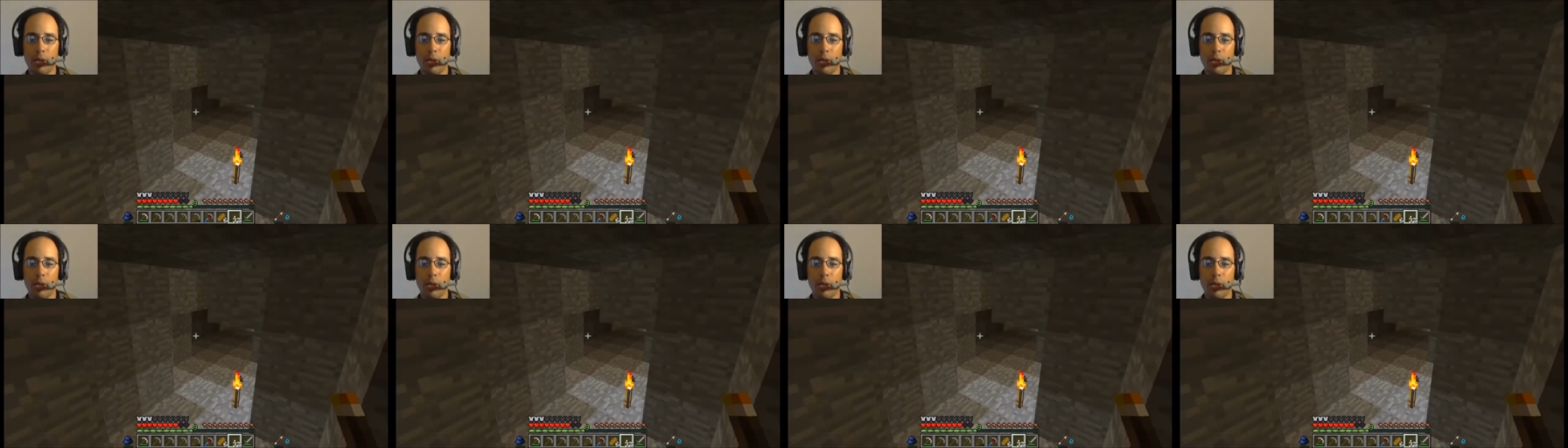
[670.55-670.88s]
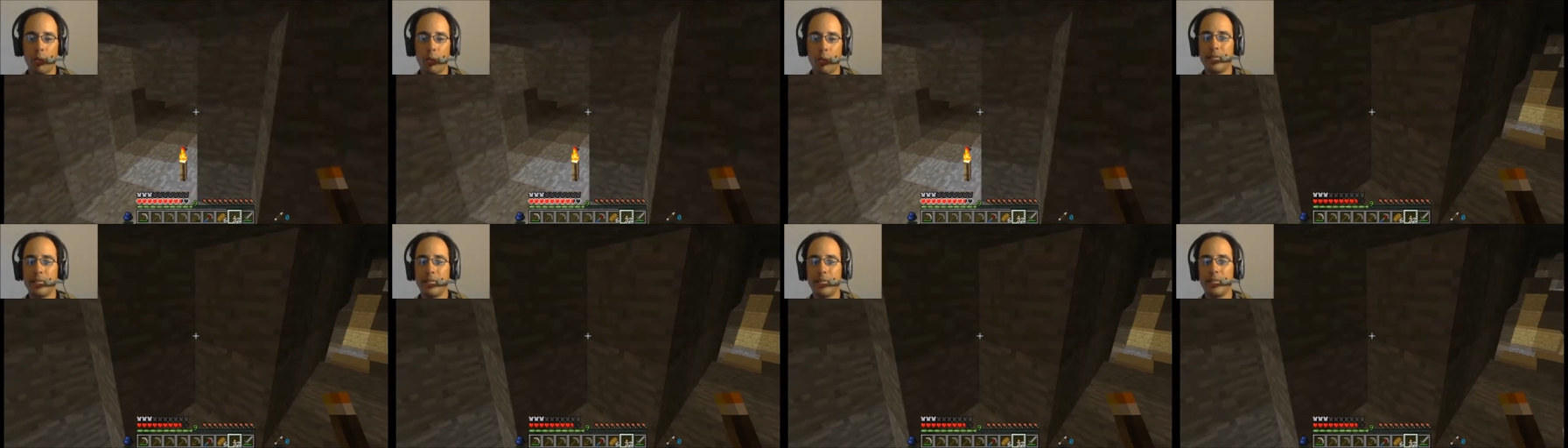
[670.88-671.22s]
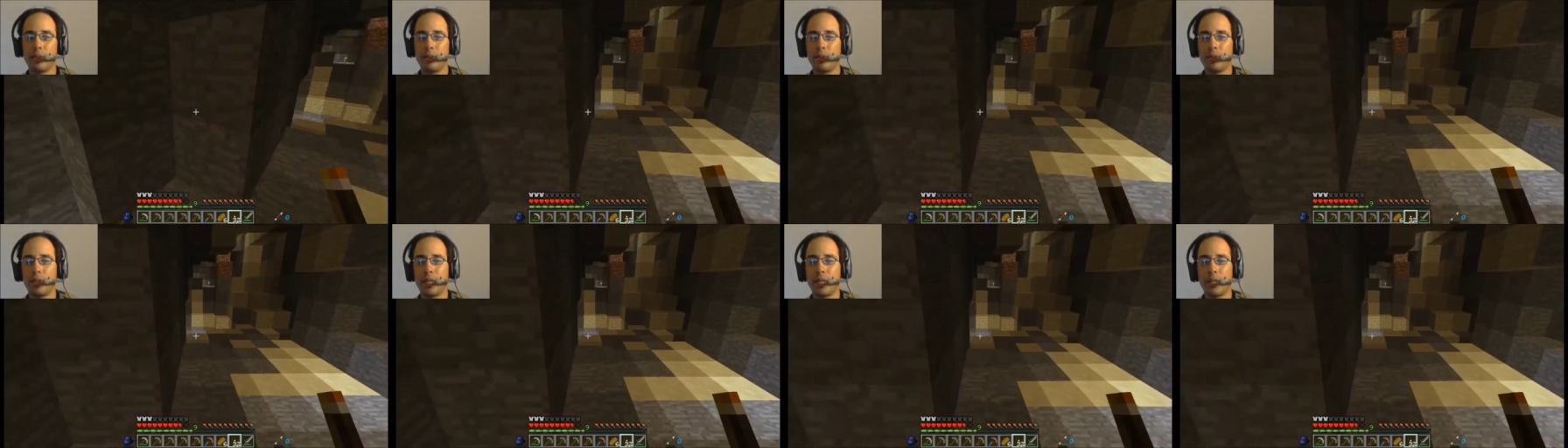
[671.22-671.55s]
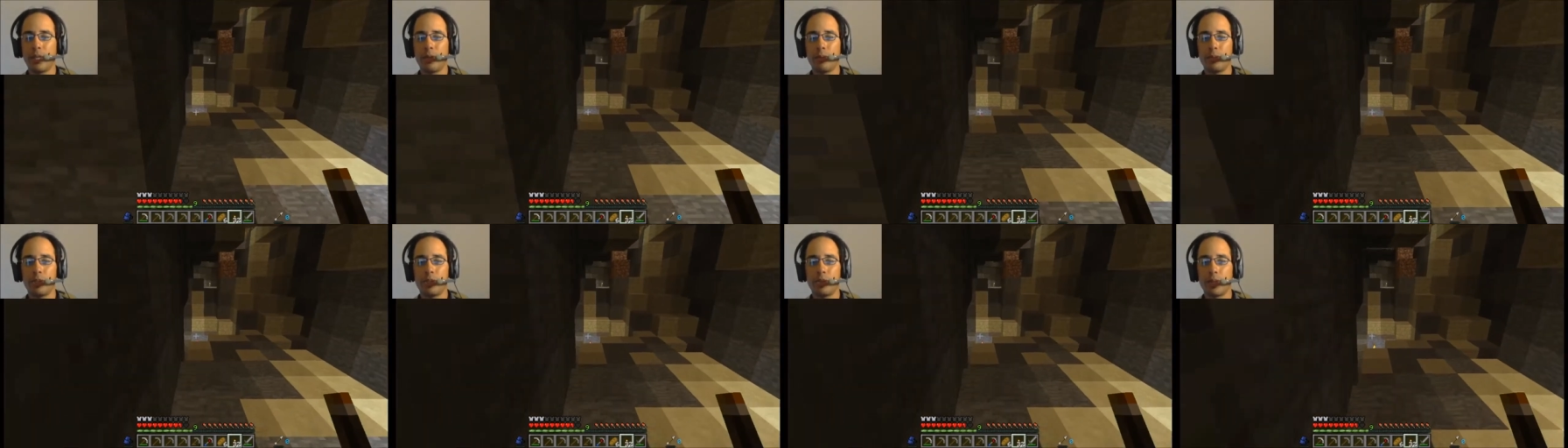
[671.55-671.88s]
You know, the whole light thing
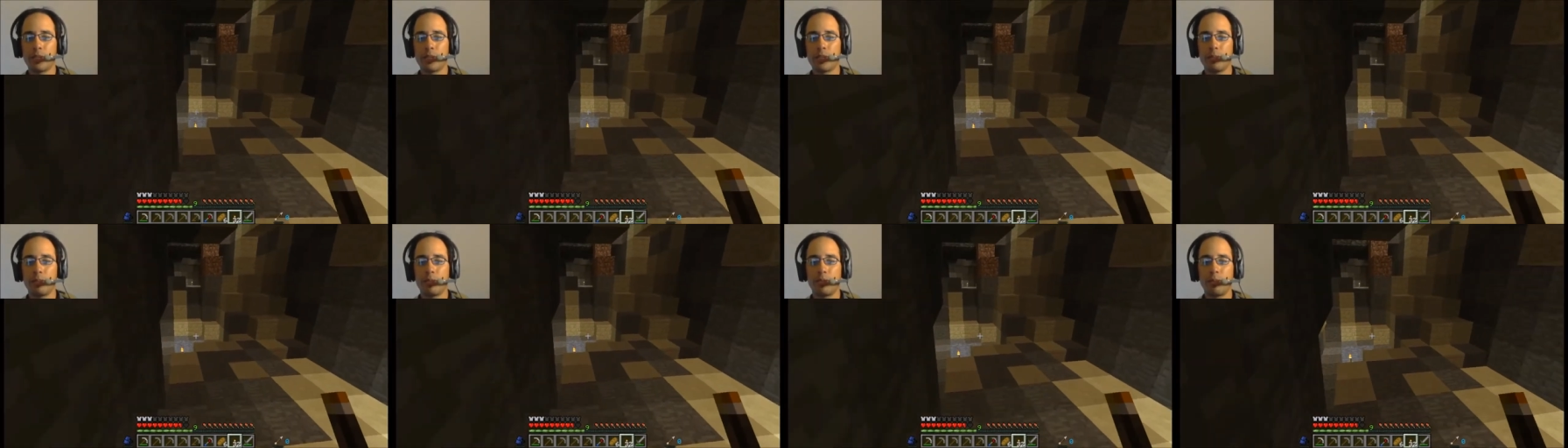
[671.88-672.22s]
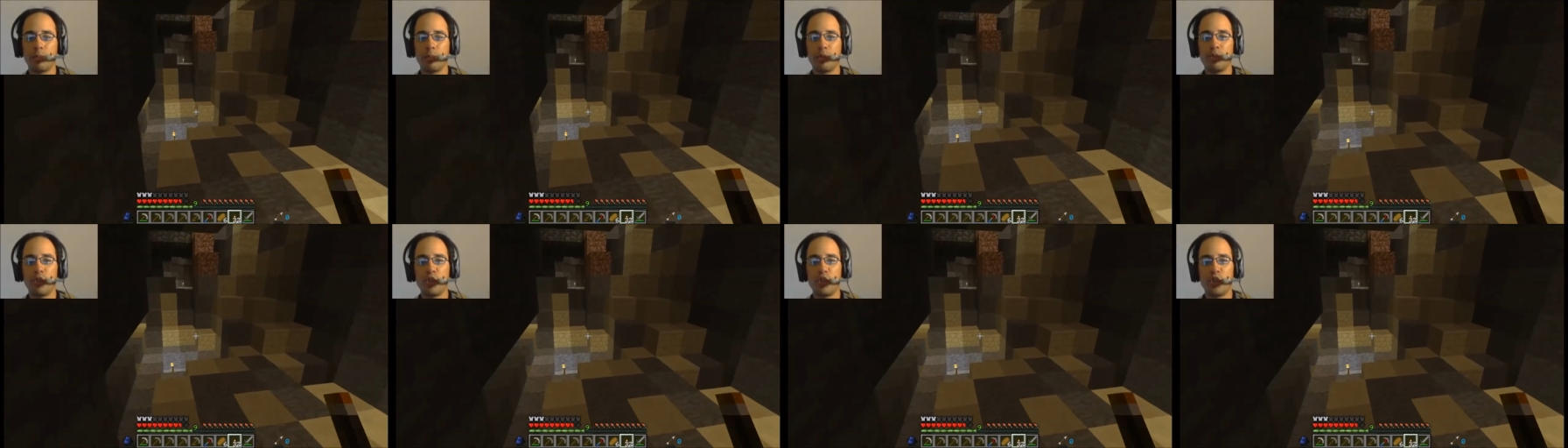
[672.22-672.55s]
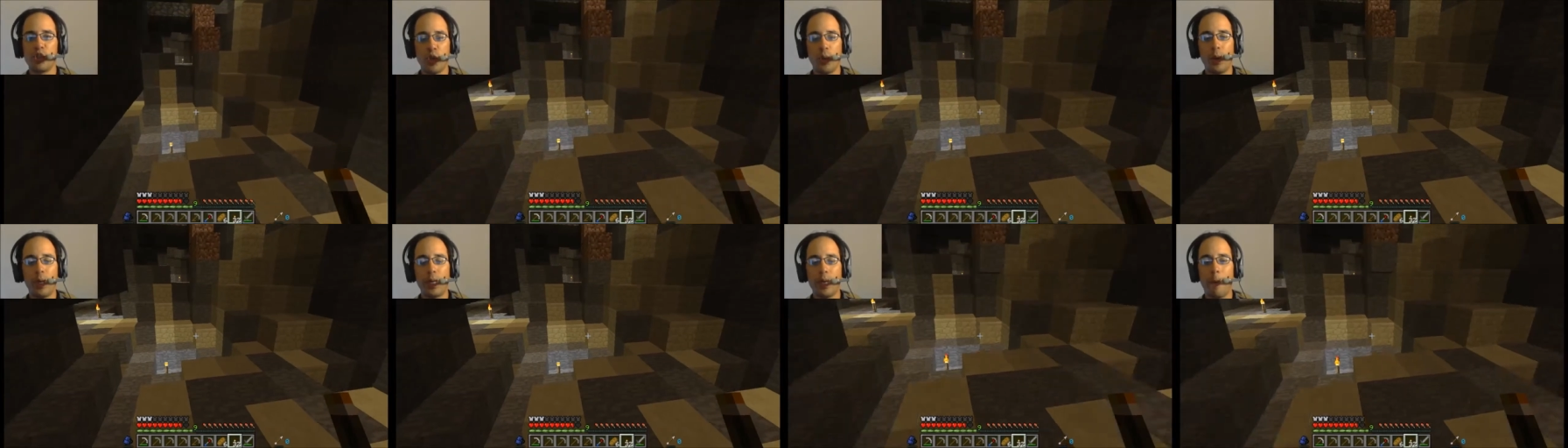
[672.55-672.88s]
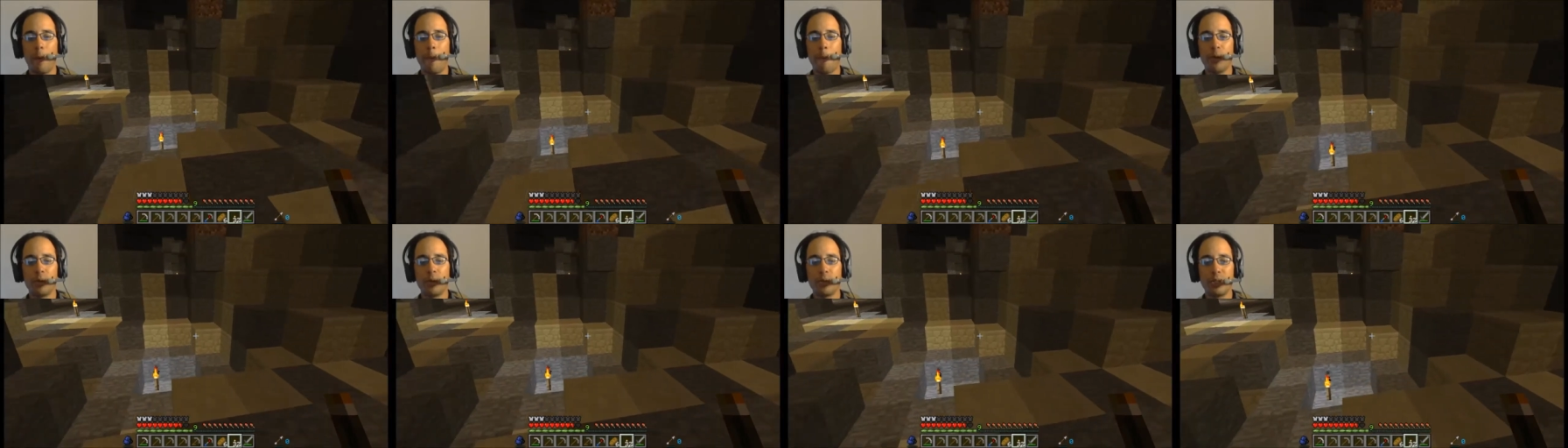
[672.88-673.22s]
really kind of restricts them from
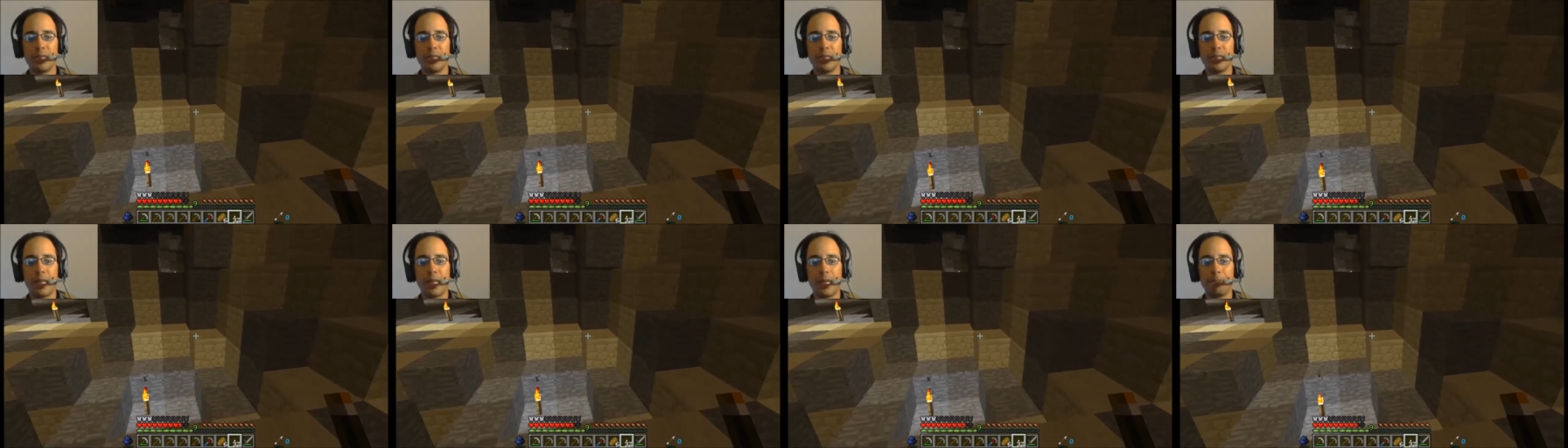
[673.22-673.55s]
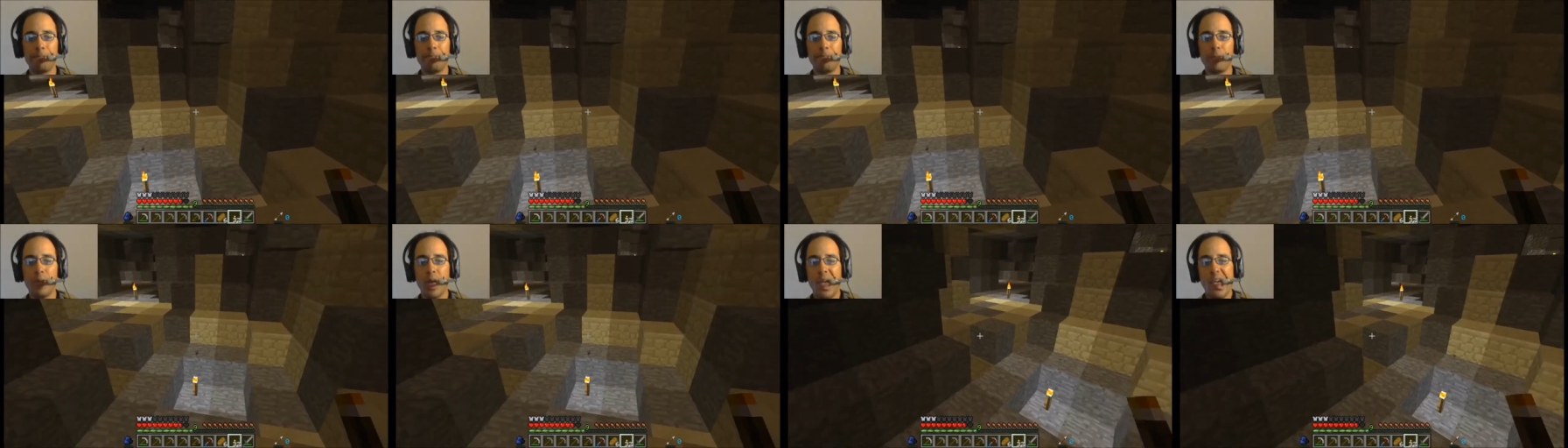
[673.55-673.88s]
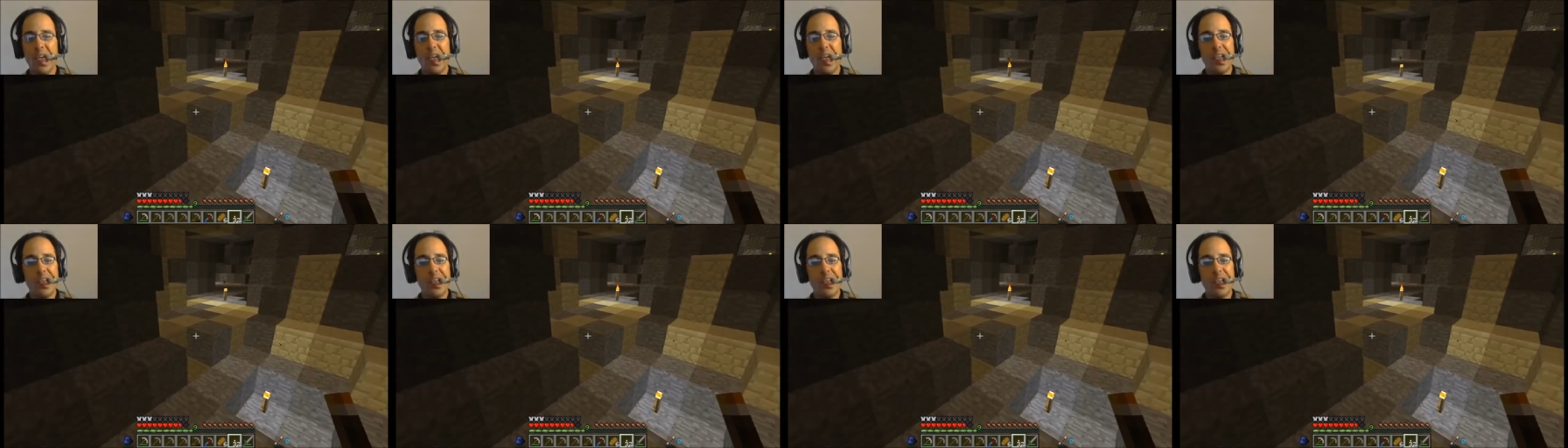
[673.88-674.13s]
showing up most of the time.